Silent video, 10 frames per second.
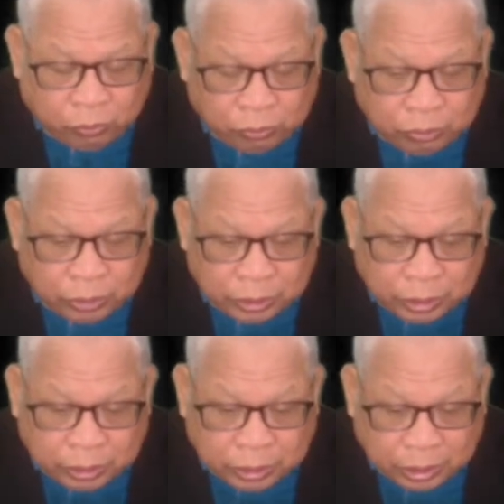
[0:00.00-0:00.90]
follow
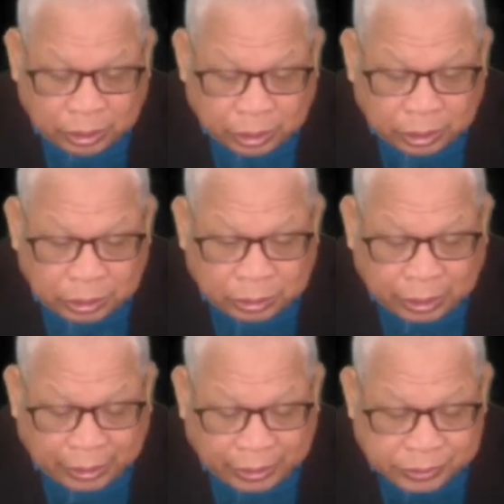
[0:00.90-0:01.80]
the
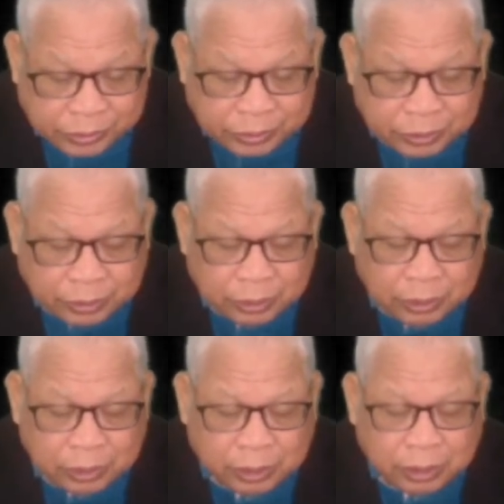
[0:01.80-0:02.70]

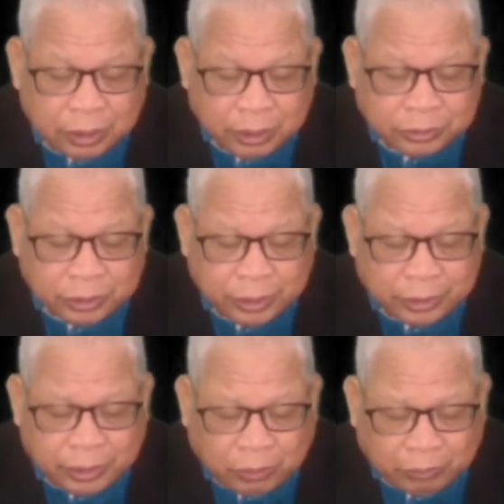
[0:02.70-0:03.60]
tenets
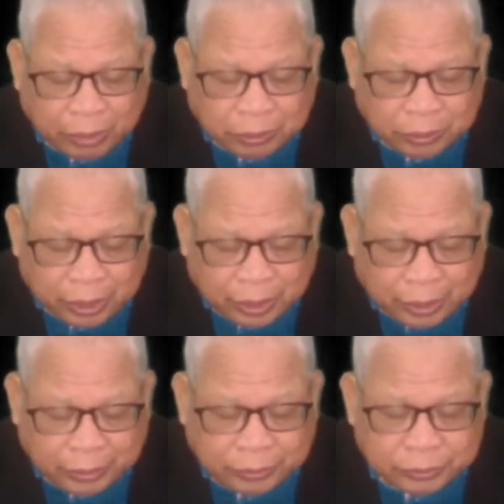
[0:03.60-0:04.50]
as laid down by
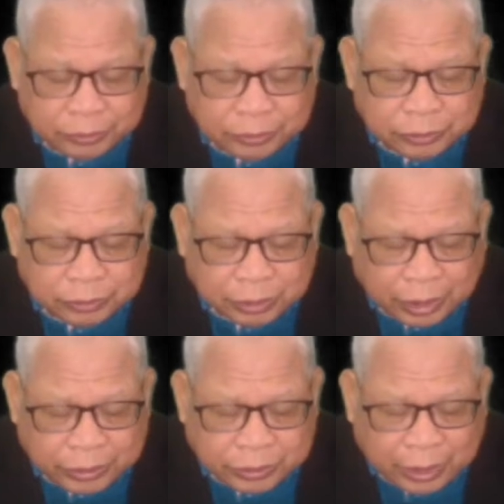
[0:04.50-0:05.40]
Allah
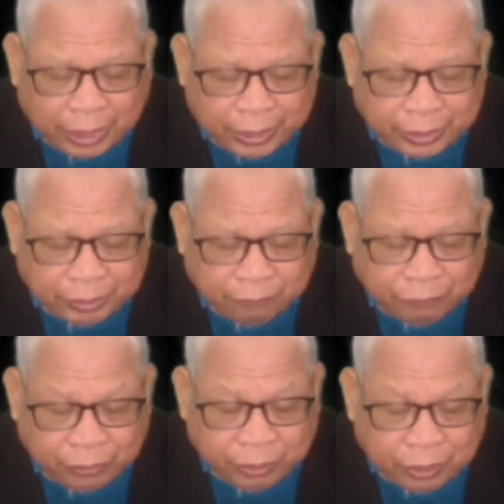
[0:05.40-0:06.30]
as
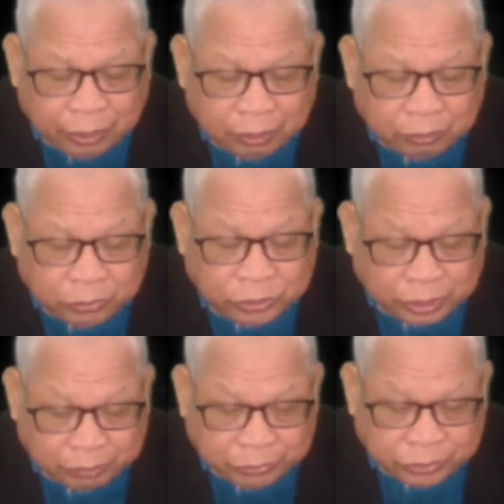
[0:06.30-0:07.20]
guidance for the
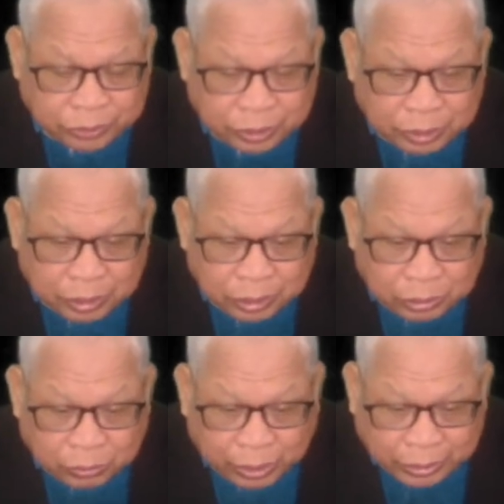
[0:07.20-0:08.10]
Muslims.
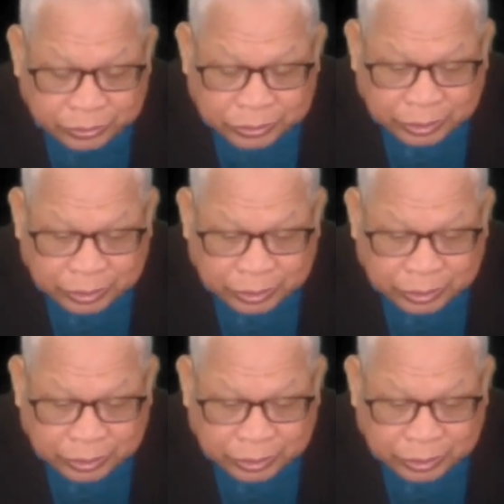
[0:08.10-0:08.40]
You